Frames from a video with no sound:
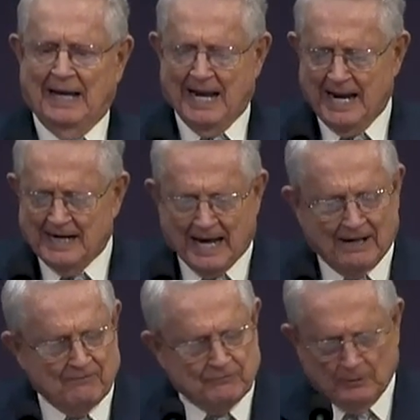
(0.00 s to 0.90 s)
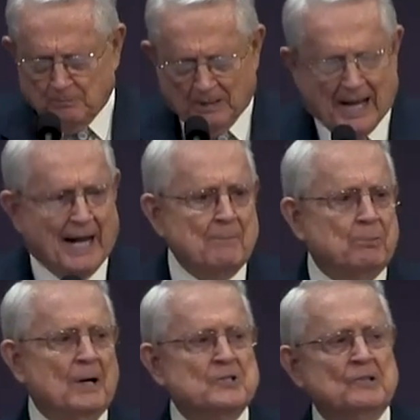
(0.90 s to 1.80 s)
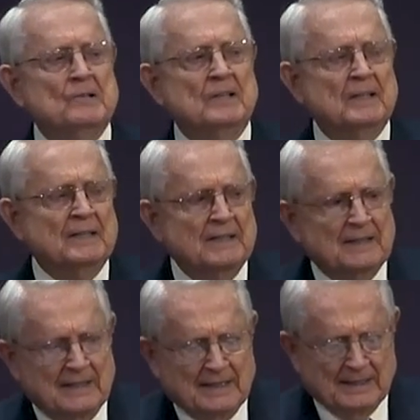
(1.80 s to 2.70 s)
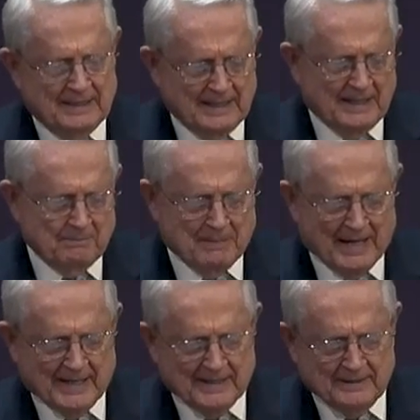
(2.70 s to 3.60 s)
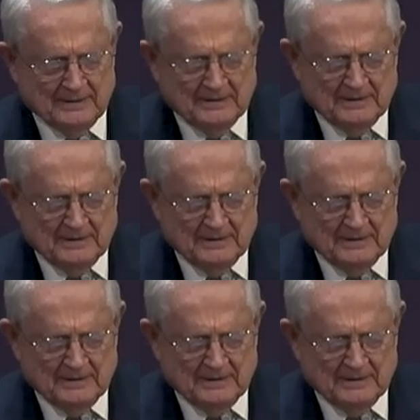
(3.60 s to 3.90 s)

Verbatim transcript: And I've applied pressure and my